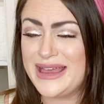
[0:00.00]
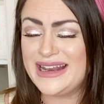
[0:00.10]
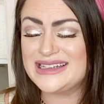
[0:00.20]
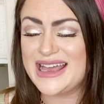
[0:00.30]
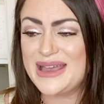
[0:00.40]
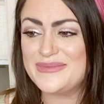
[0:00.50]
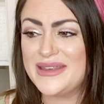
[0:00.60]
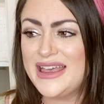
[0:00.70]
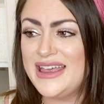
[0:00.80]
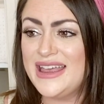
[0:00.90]
anytime
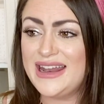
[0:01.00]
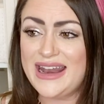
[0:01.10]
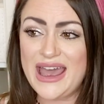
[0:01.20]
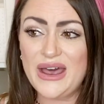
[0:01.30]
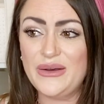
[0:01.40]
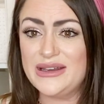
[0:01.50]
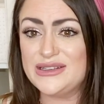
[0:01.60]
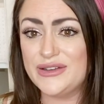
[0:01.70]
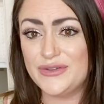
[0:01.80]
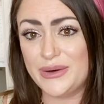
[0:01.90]
now
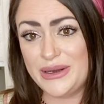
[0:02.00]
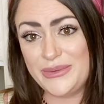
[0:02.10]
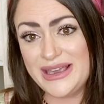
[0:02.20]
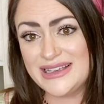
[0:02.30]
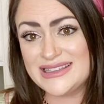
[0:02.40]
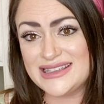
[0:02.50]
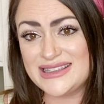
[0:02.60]
until 40 weeks.